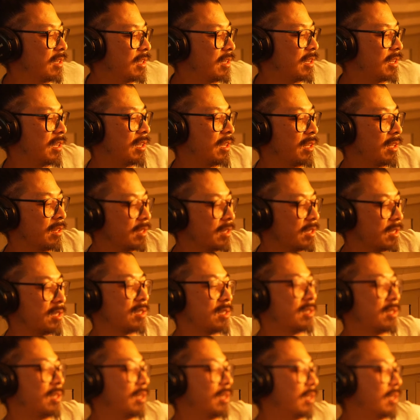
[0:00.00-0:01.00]
And this
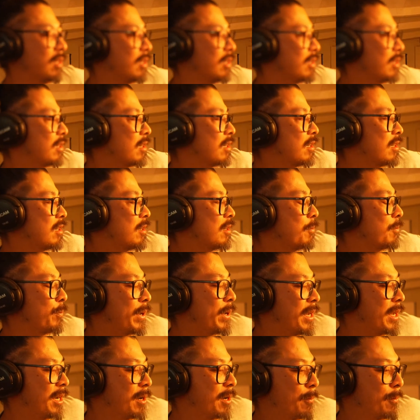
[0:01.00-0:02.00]
is the
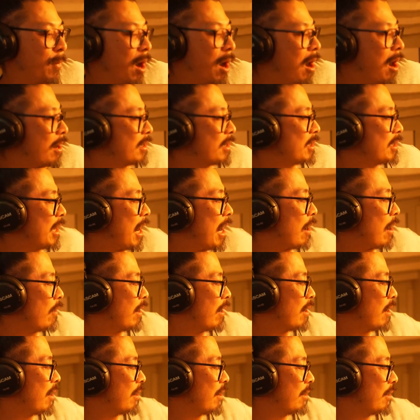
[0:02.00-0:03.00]
pink box
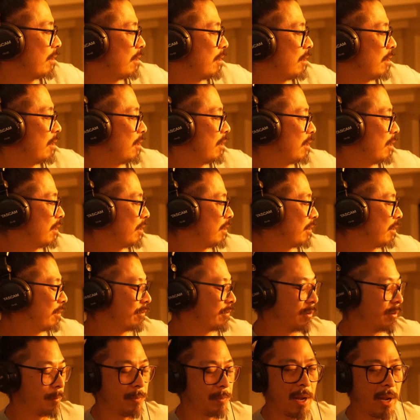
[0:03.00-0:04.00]
era
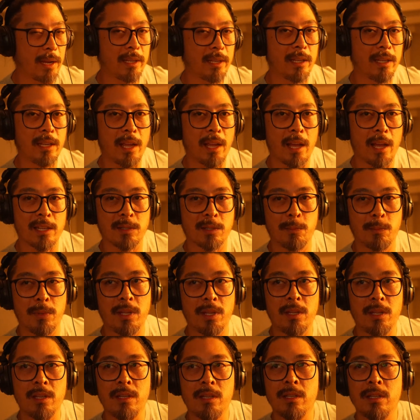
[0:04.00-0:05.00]
from Nike
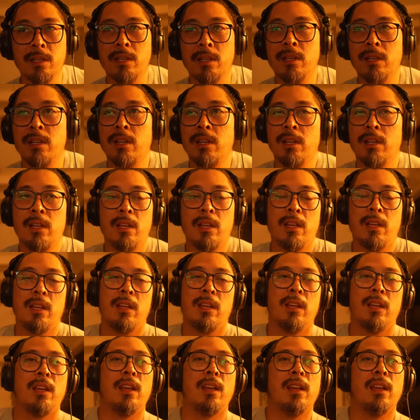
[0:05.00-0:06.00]
SB.
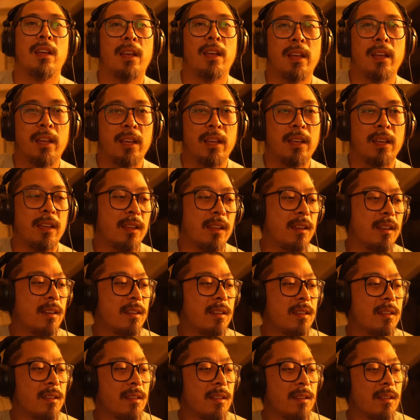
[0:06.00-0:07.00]

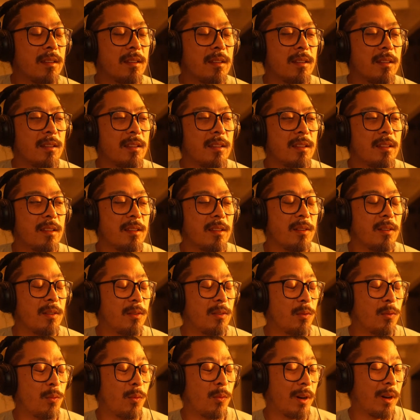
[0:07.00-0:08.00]
And
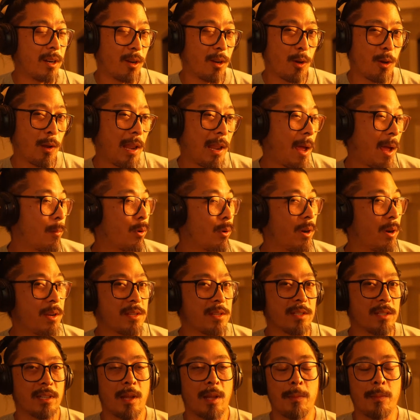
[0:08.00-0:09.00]
what a
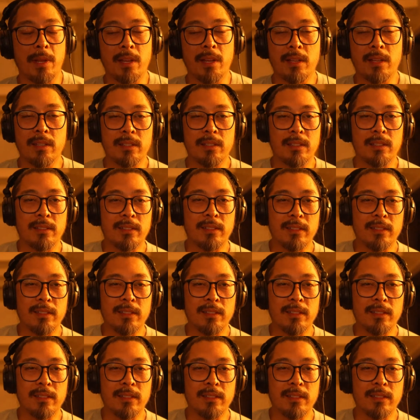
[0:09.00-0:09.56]
collaboration. I mean,